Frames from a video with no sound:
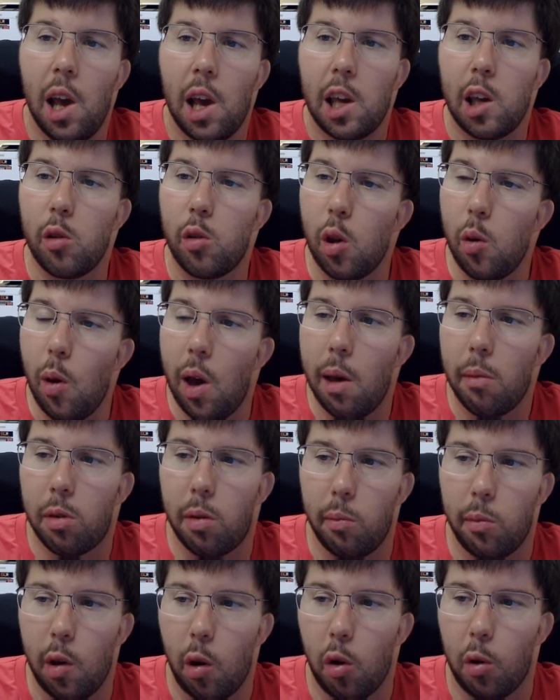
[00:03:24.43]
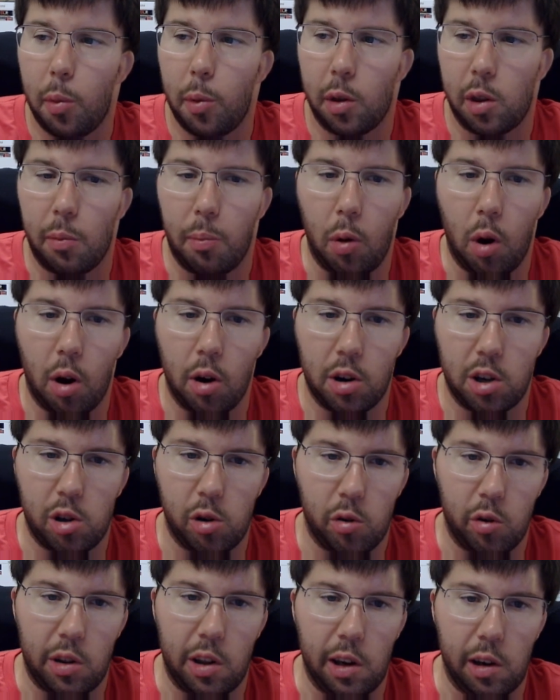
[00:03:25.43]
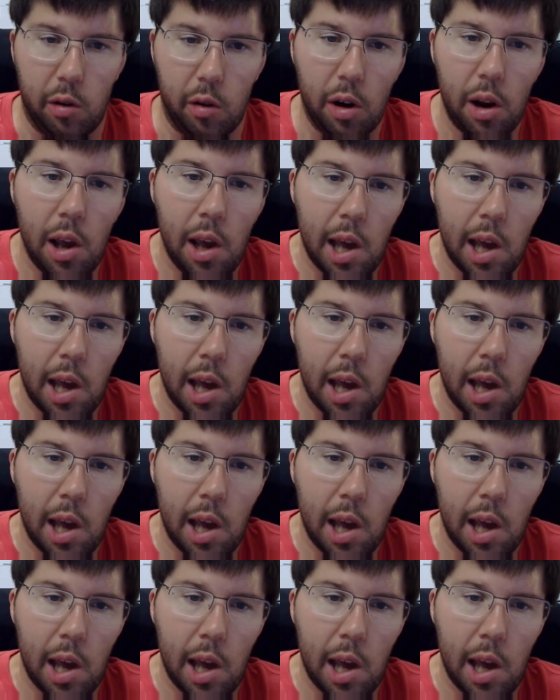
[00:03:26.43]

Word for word: You do have some notable departures here.